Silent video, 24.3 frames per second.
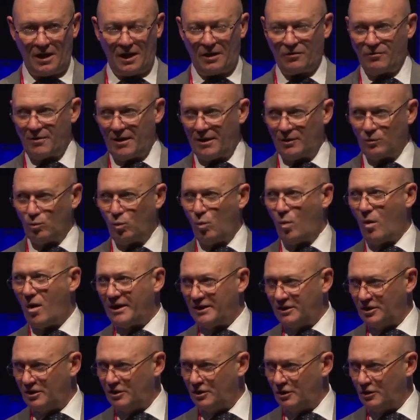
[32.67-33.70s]
around
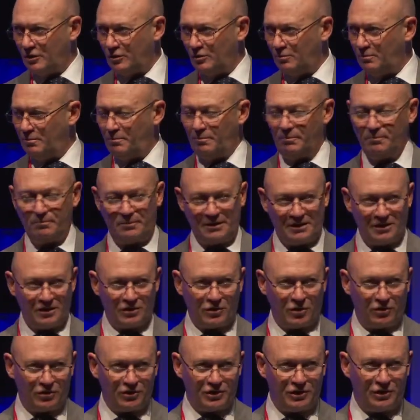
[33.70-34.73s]
why to do business
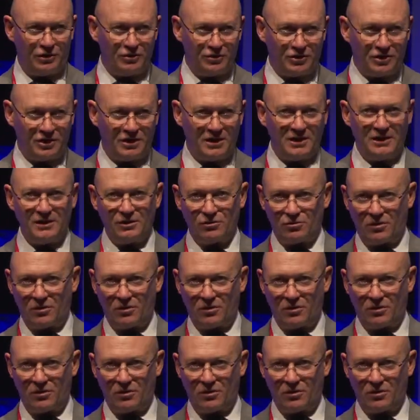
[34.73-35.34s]
continuity,